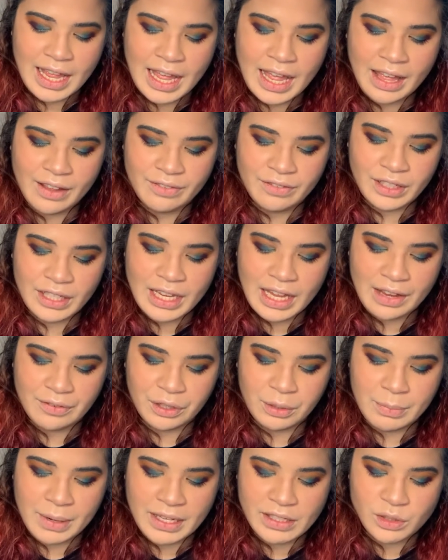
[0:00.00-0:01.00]
heavy
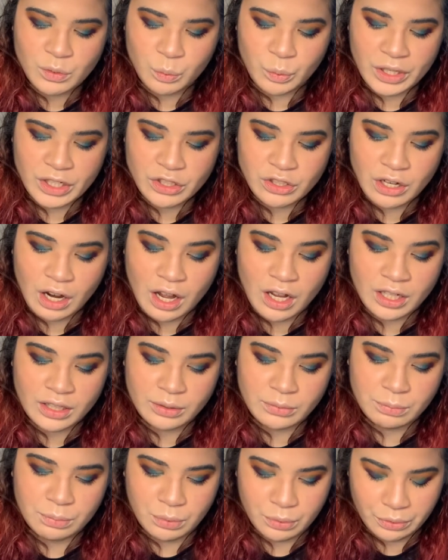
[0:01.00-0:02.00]
every man's wish
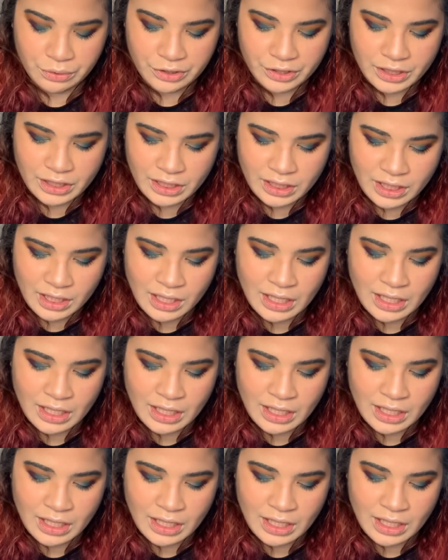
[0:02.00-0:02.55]
on board.